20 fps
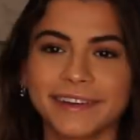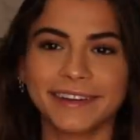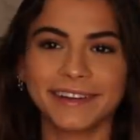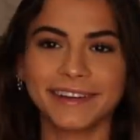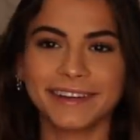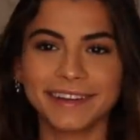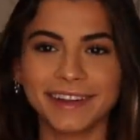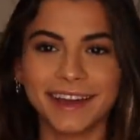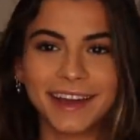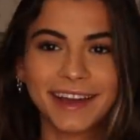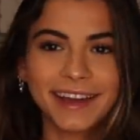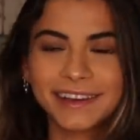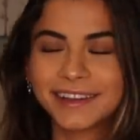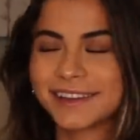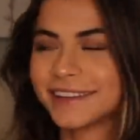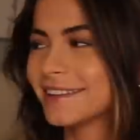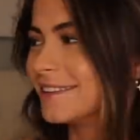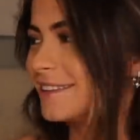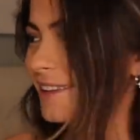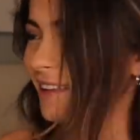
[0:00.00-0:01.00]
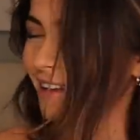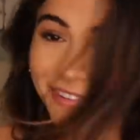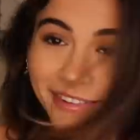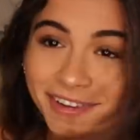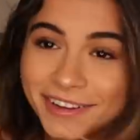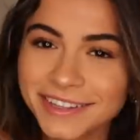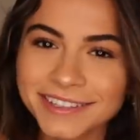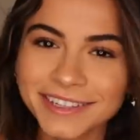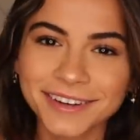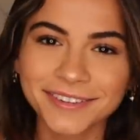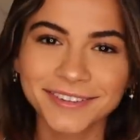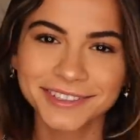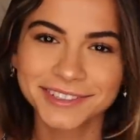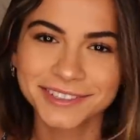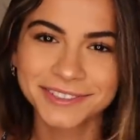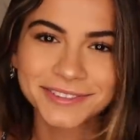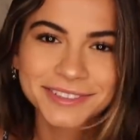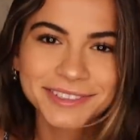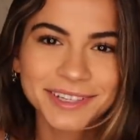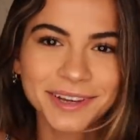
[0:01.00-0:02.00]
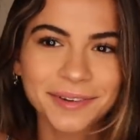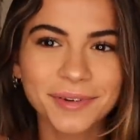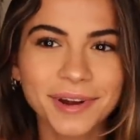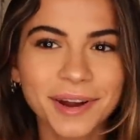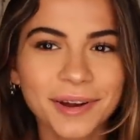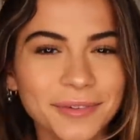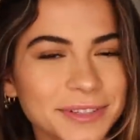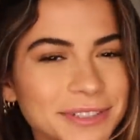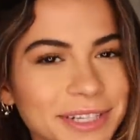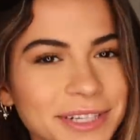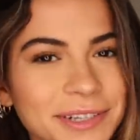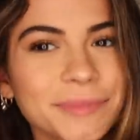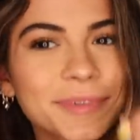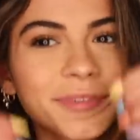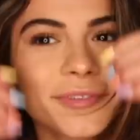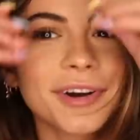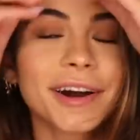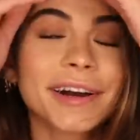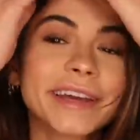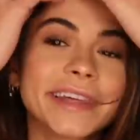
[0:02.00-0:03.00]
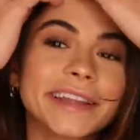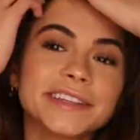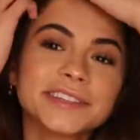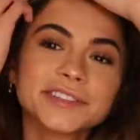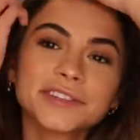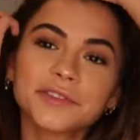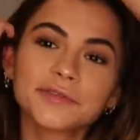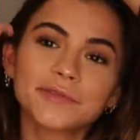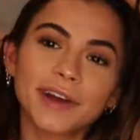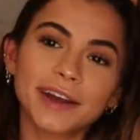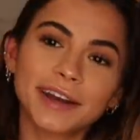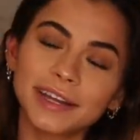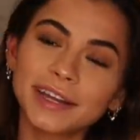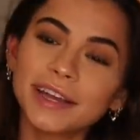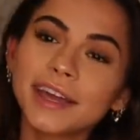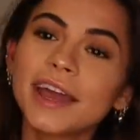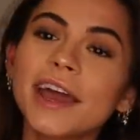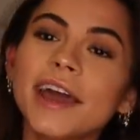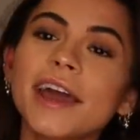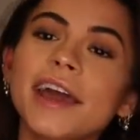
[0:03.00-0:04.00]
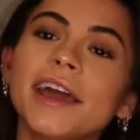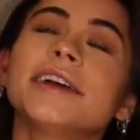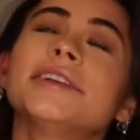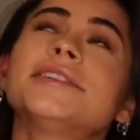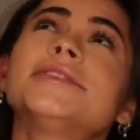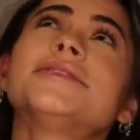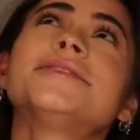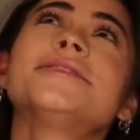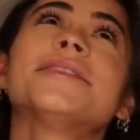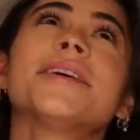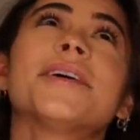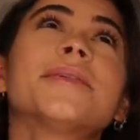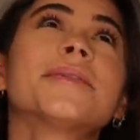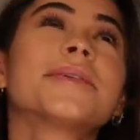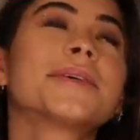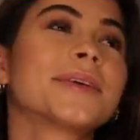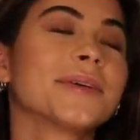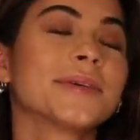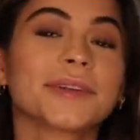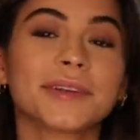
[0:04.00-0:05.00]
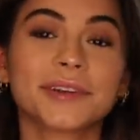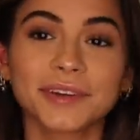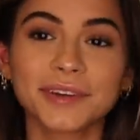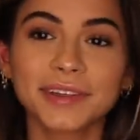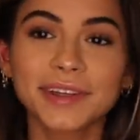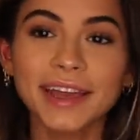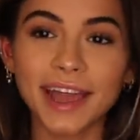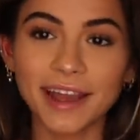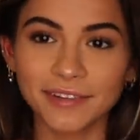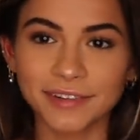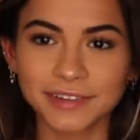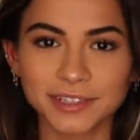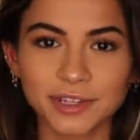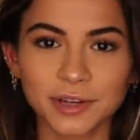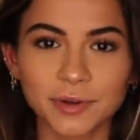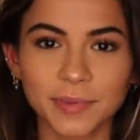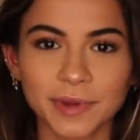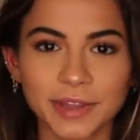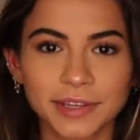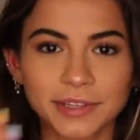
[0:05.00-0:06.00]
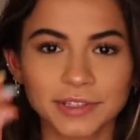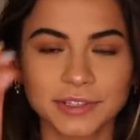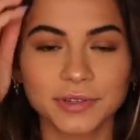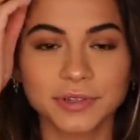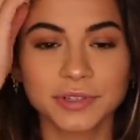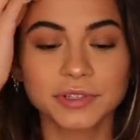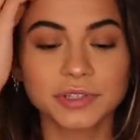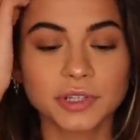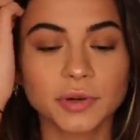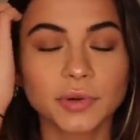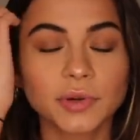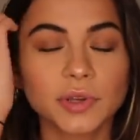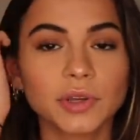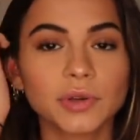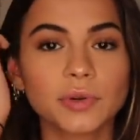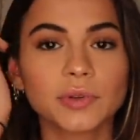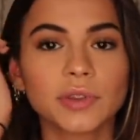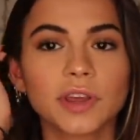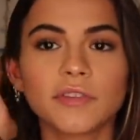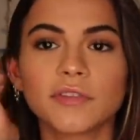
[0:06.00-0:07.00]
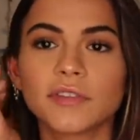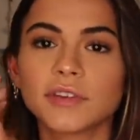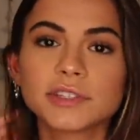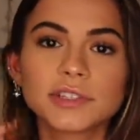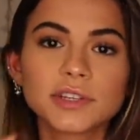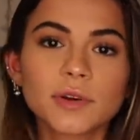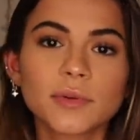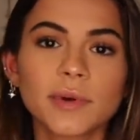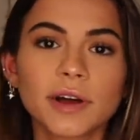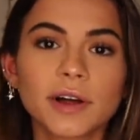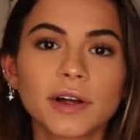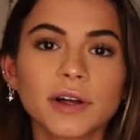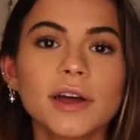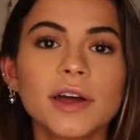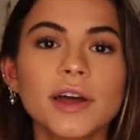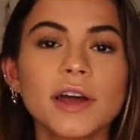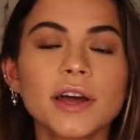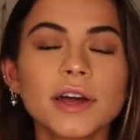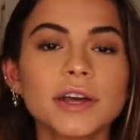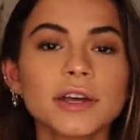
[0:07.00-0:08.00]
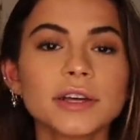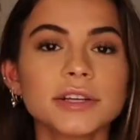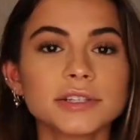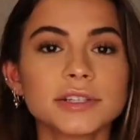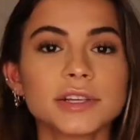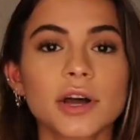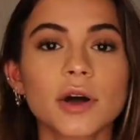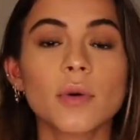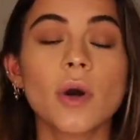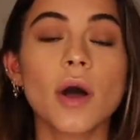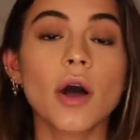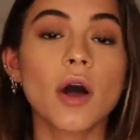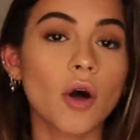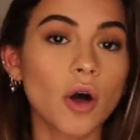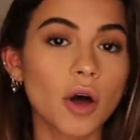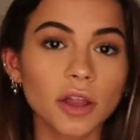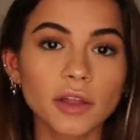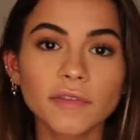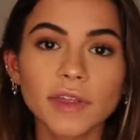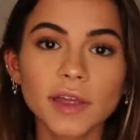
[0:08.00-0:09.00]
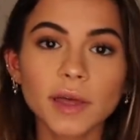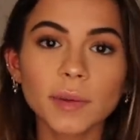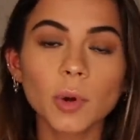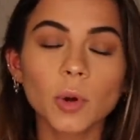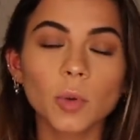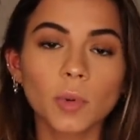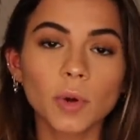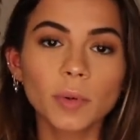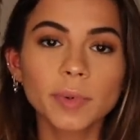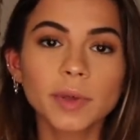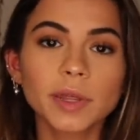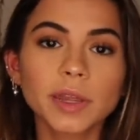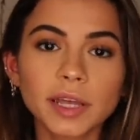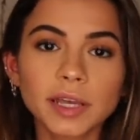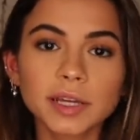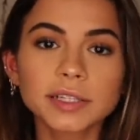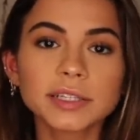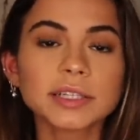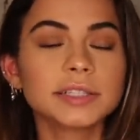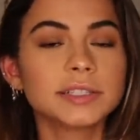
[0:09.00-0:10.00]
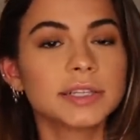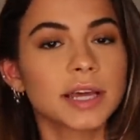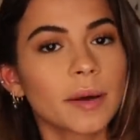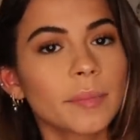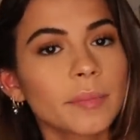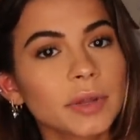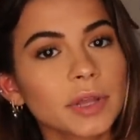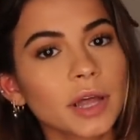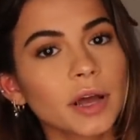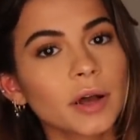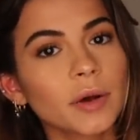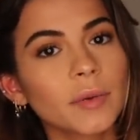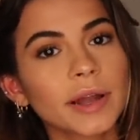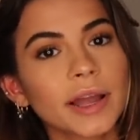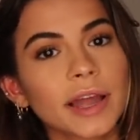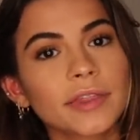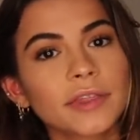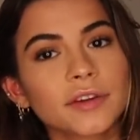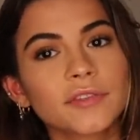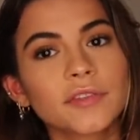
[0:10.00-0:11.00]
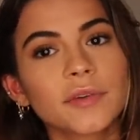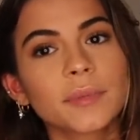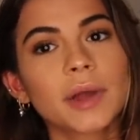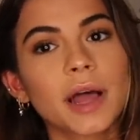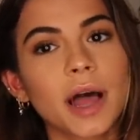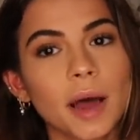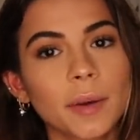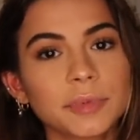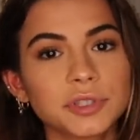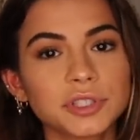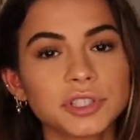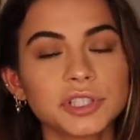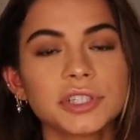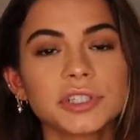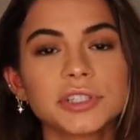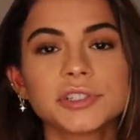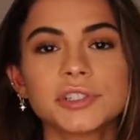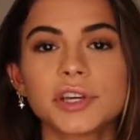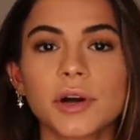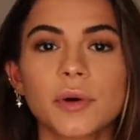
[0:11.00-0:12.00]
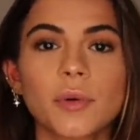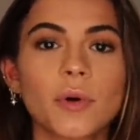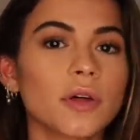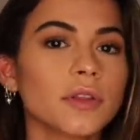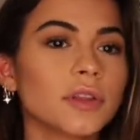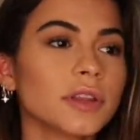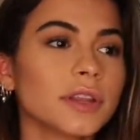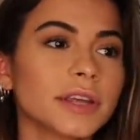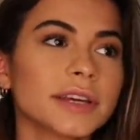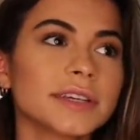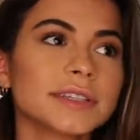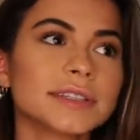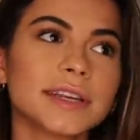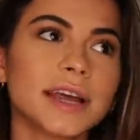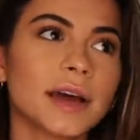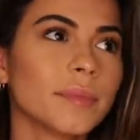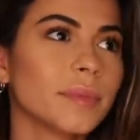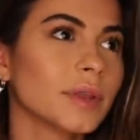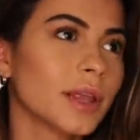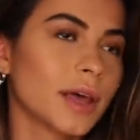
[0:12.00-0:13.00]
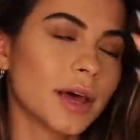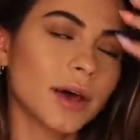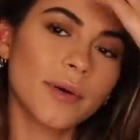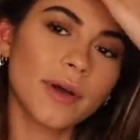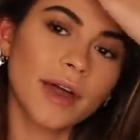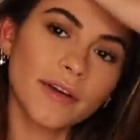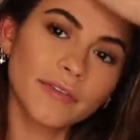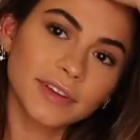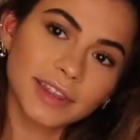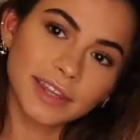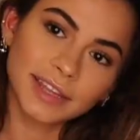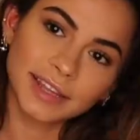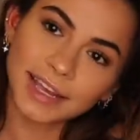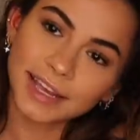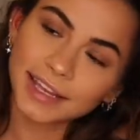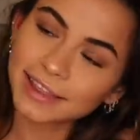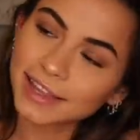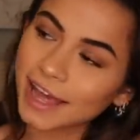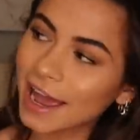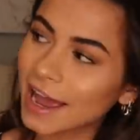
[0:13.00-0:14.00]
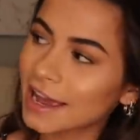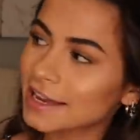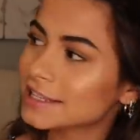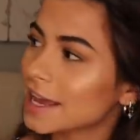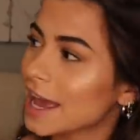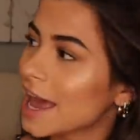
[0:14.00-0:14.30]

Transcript: in it. I love it. I wish it was summer. I wish I could be rocking this already. It's so cute. Literally, every single bathing suit is so cute. They fit so well. So all of them will be linked down below. Again, they're from Cupshe, so all the links down below, everything like that.